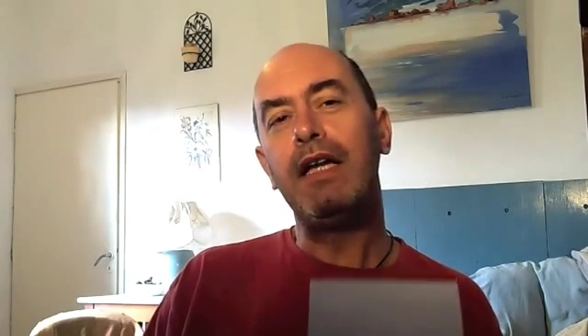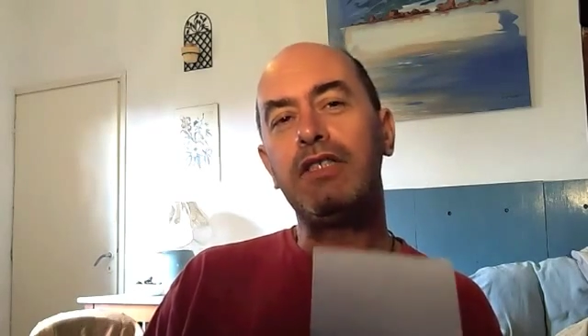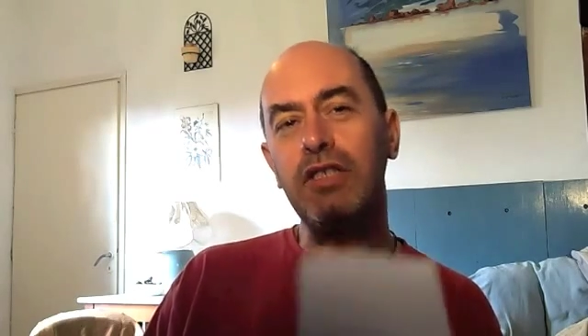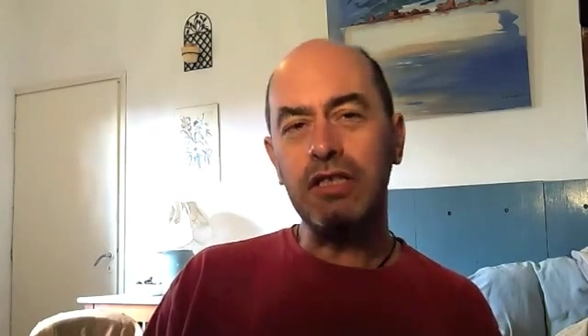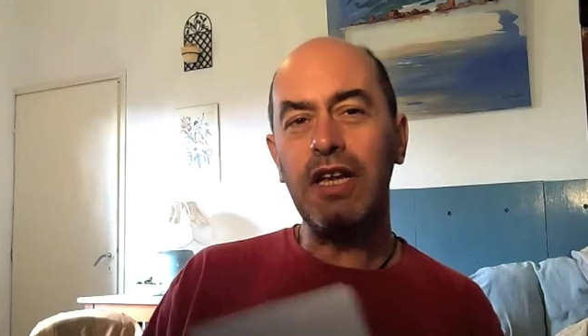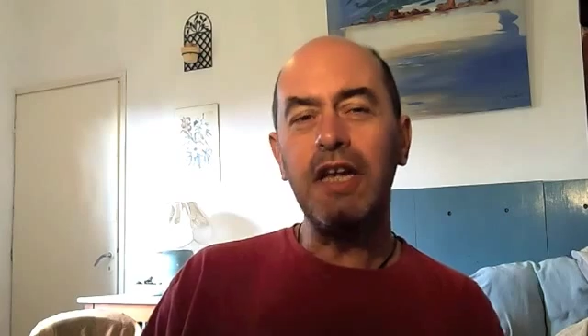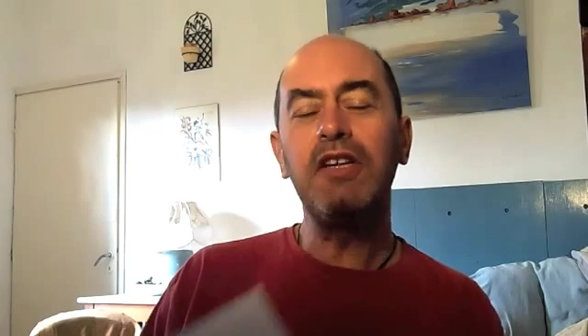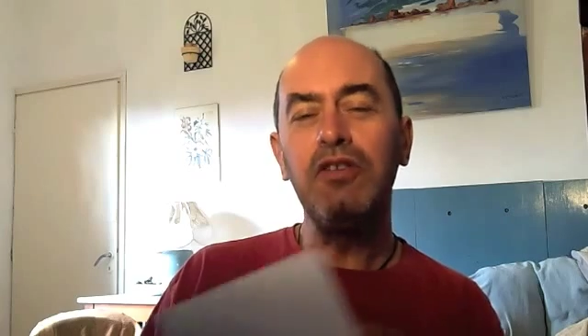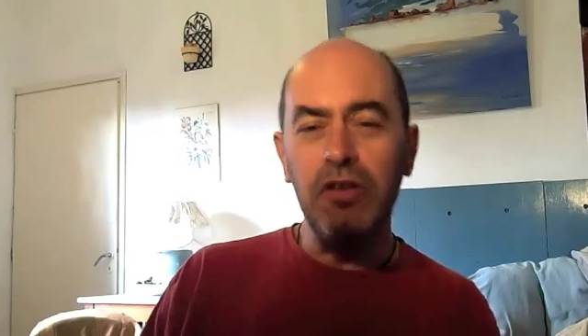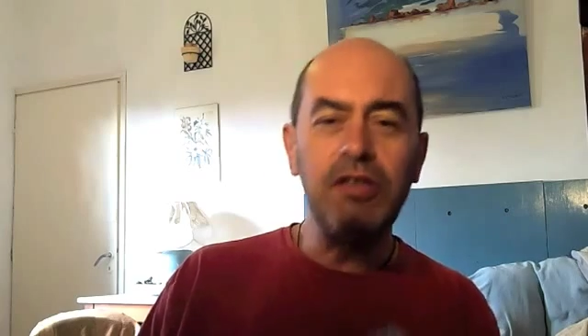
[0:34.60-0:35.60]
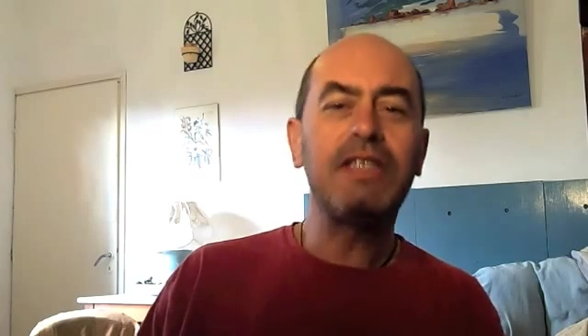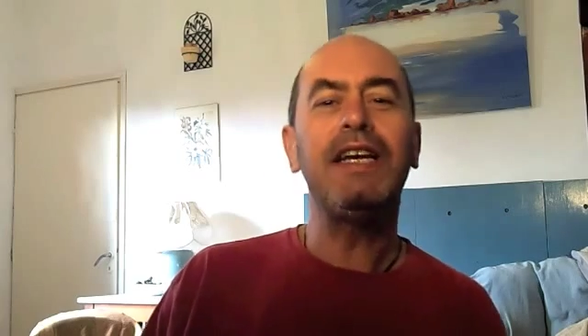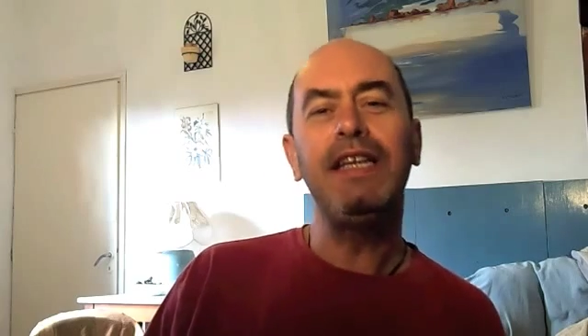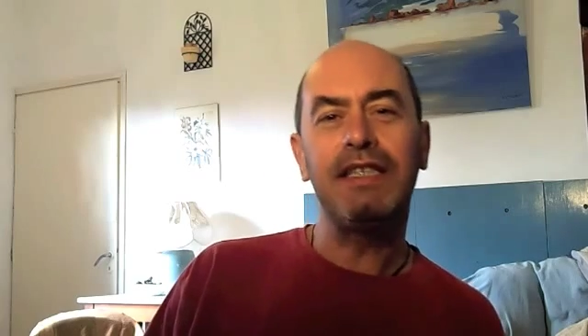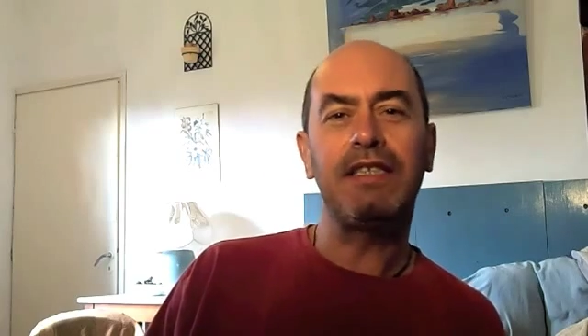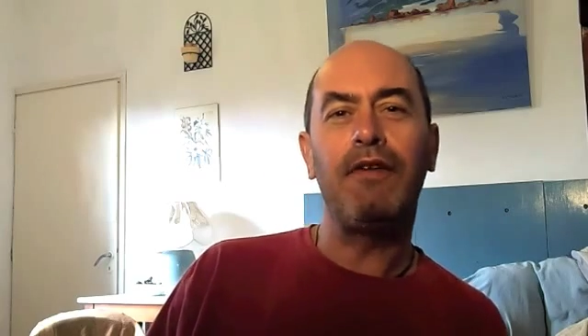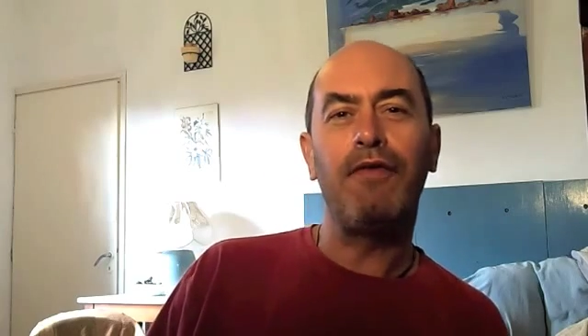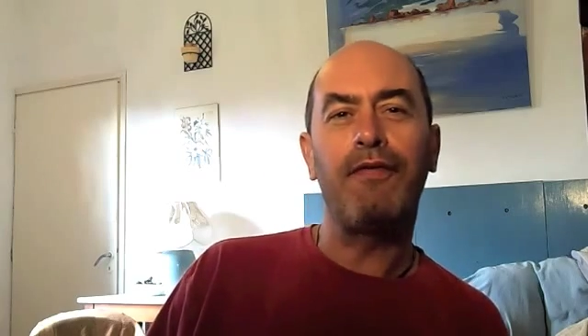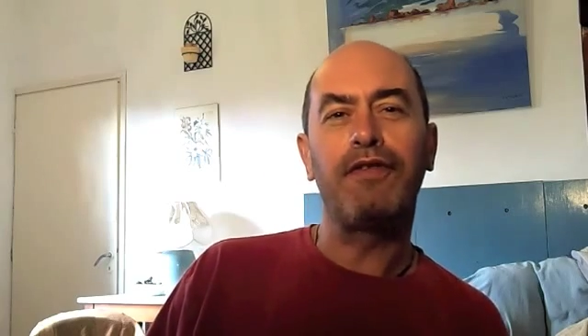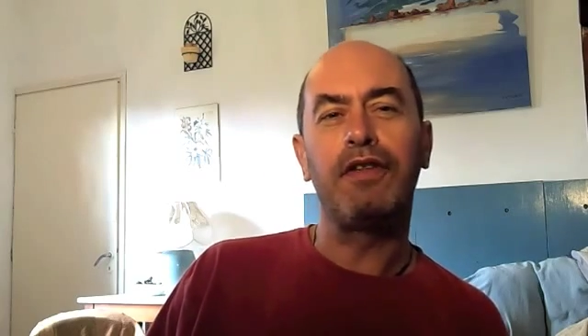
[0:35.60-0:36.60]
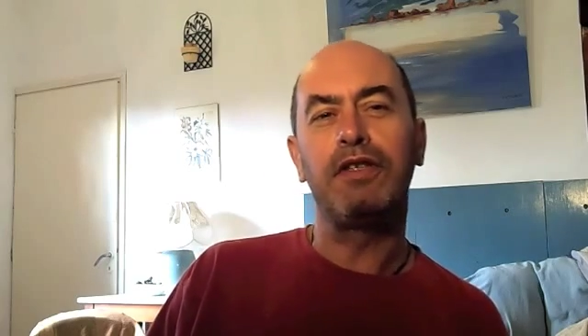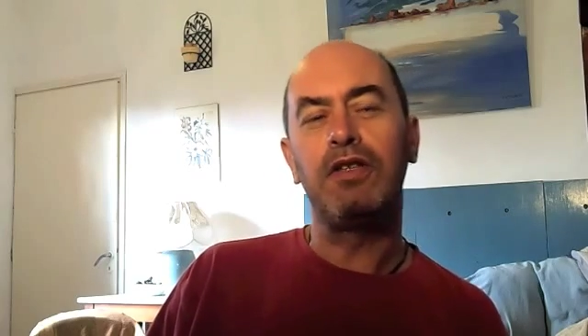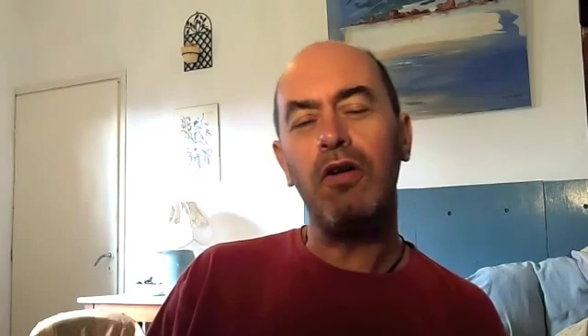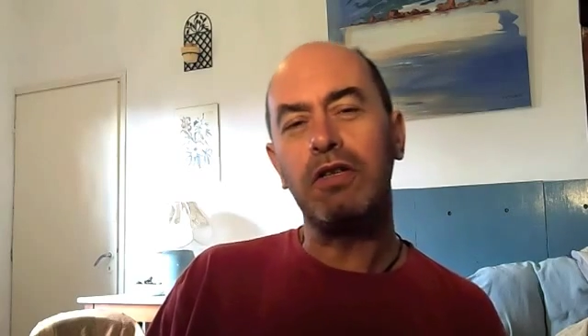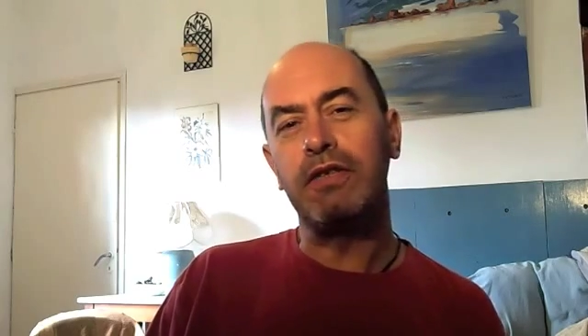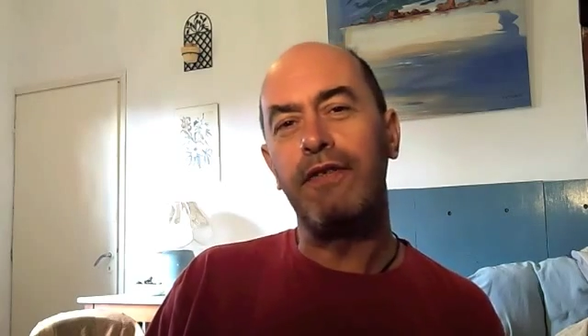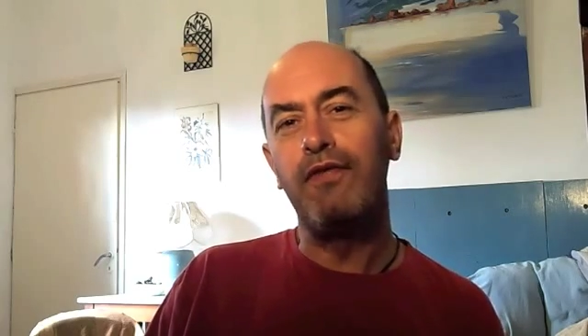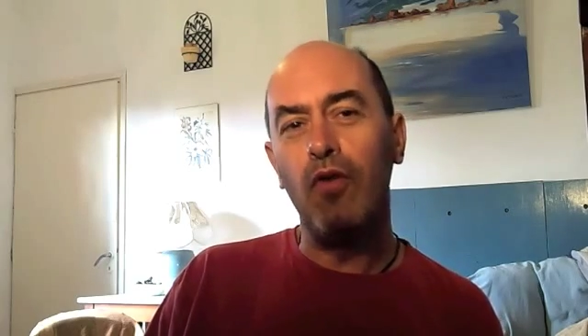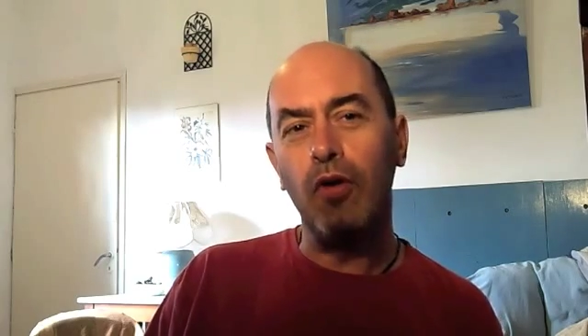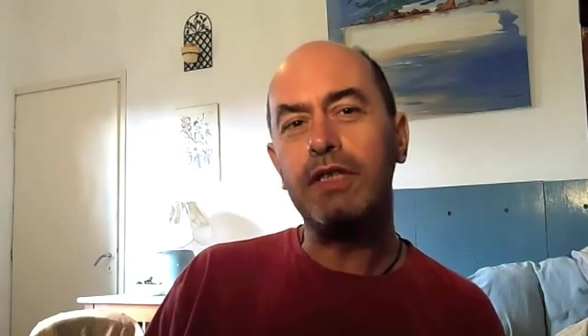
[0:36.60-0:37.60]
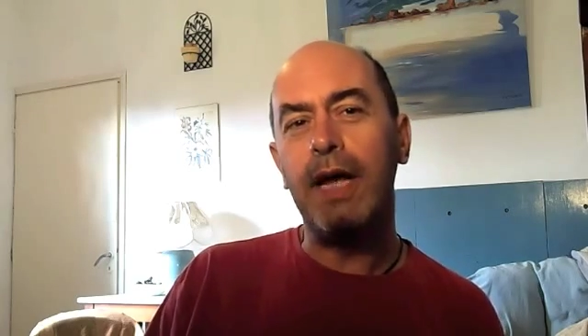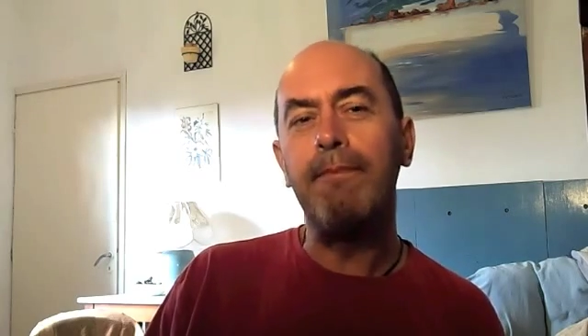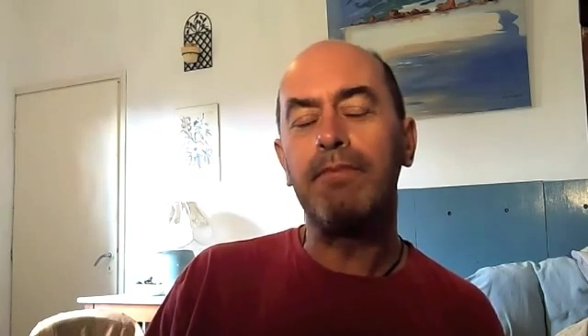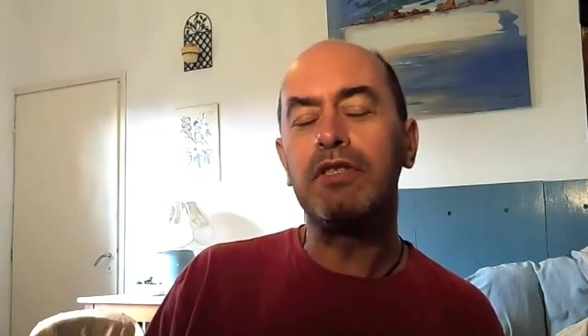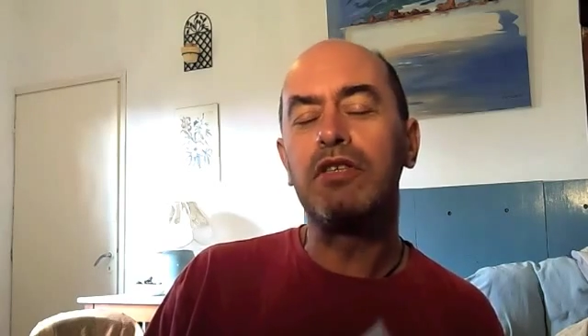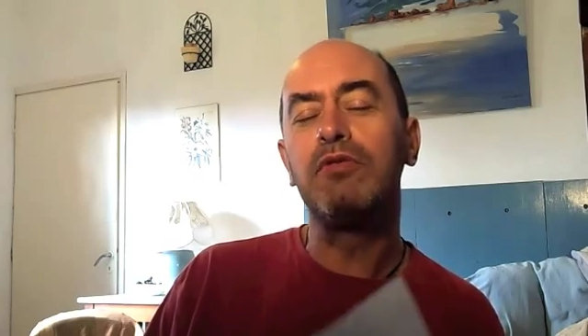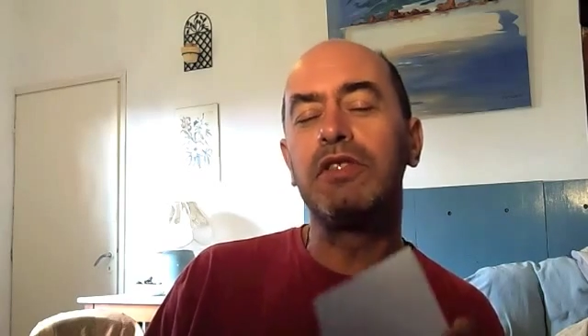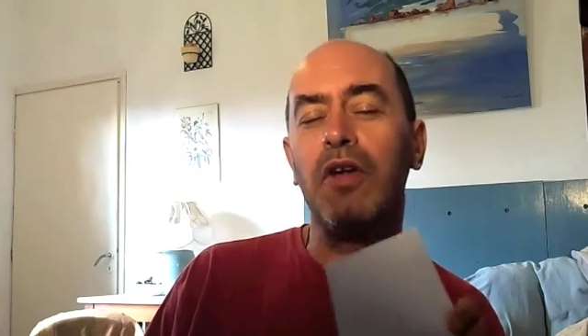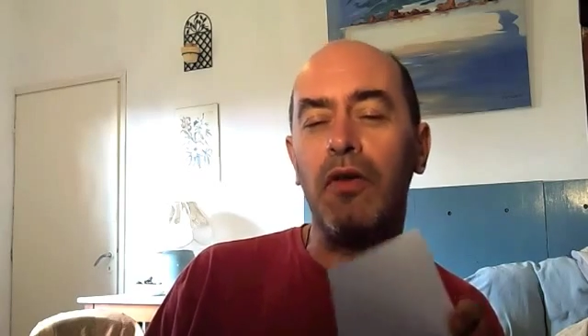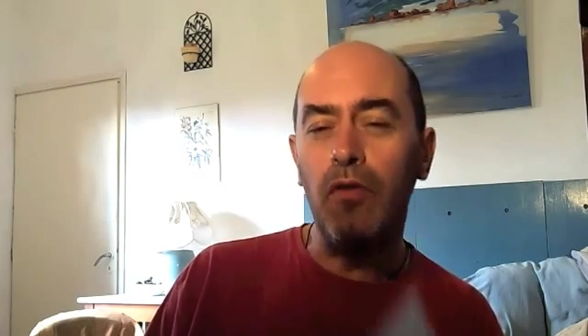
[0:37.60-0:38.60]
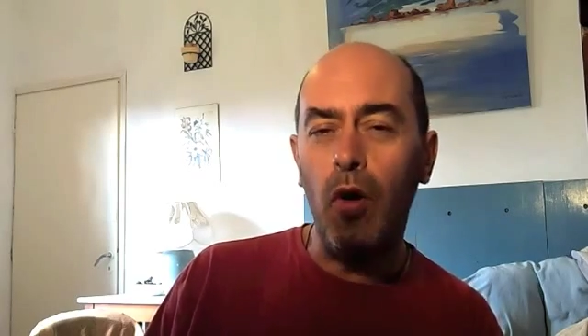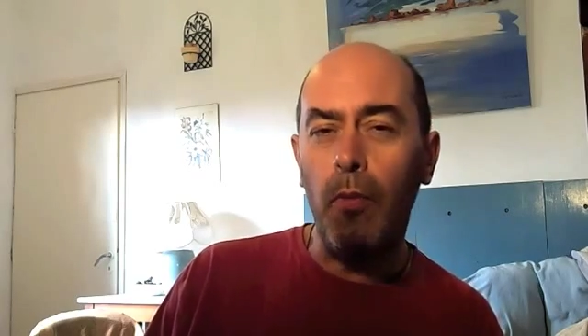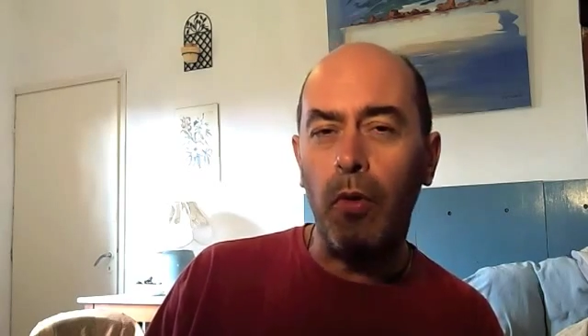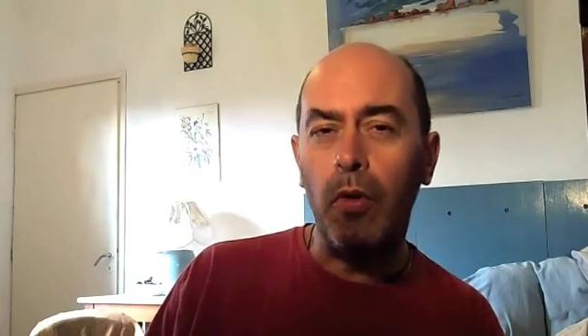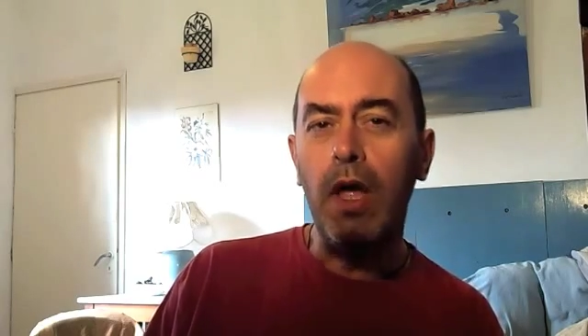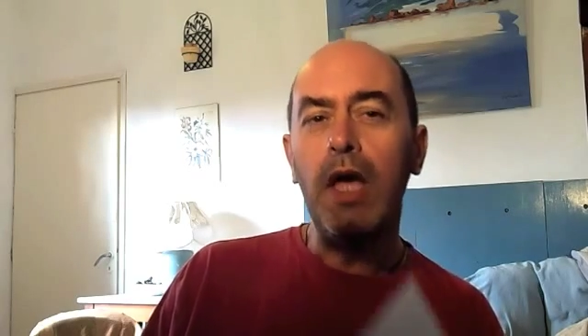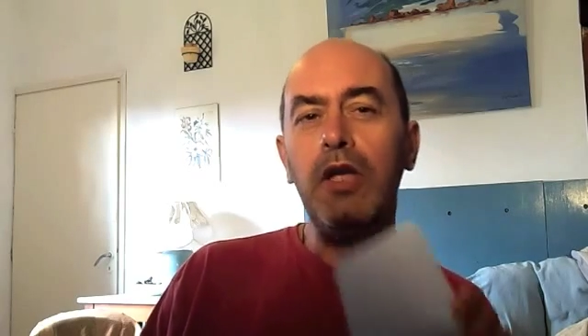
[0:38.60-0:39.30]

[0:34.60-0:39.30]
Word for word: And just like you'd take yourself off to the doctor if your temperature was not normal,